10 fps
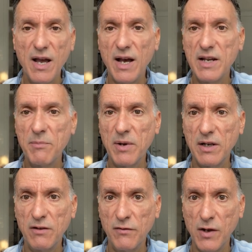and
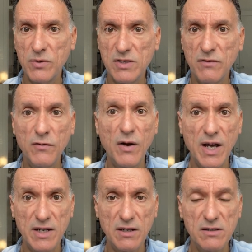empagliflozin for
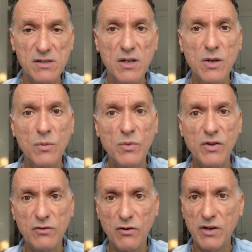adults
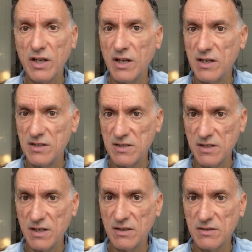with chronic kidney
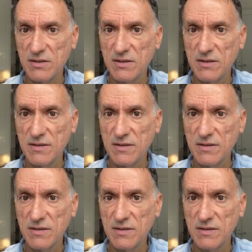disease.